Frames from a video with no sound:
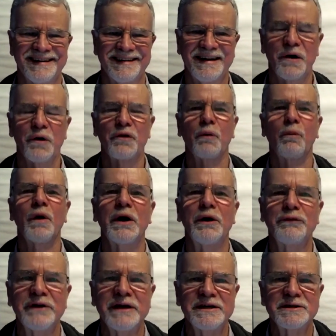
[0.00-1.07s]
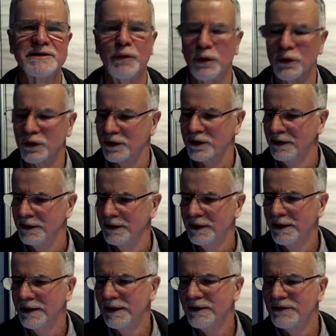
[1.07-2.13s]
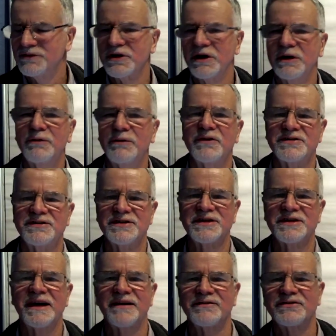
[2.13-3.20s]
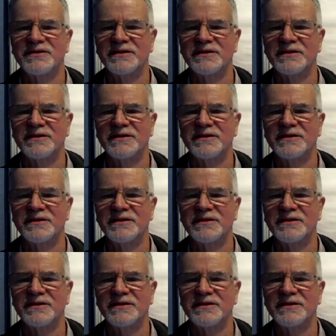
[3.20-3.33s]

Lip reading: or the world needs a book." So this is it.